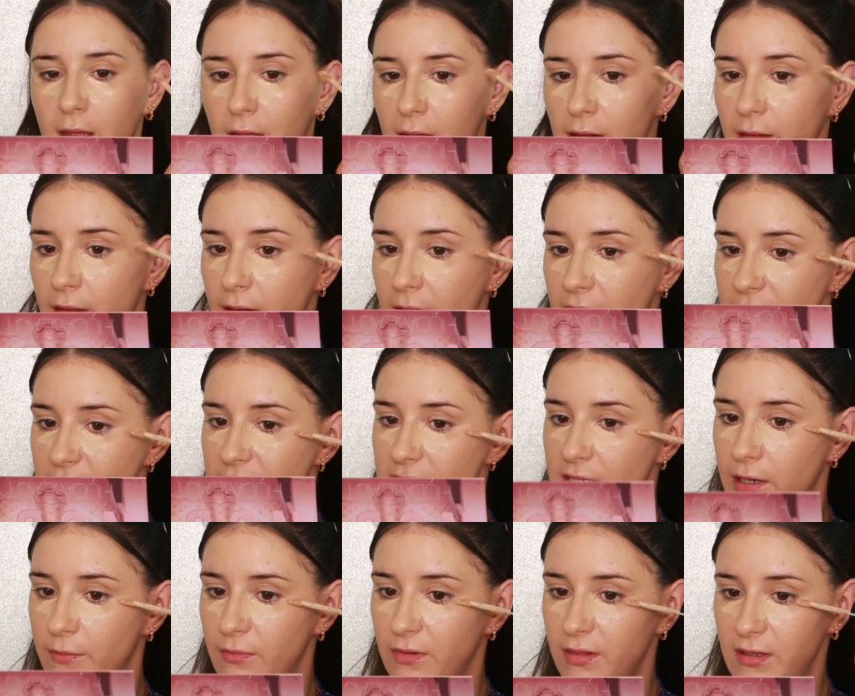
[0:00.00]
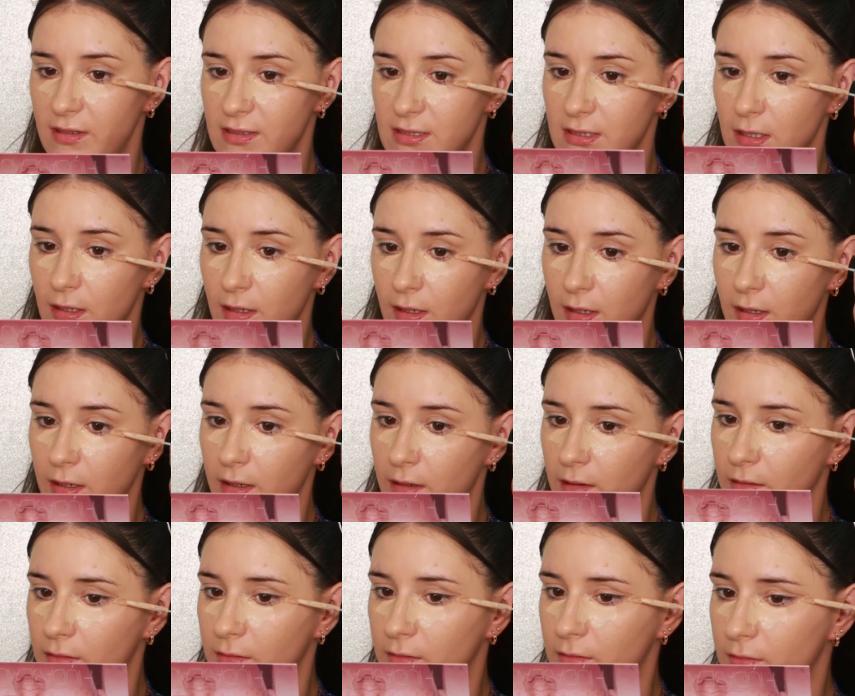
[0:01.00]
And then same with this
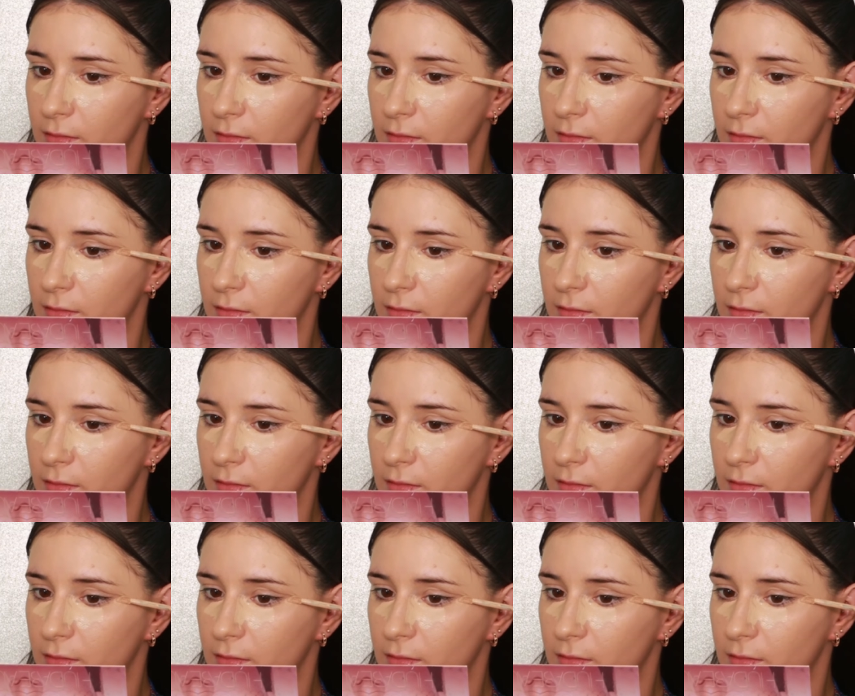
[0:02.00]
side.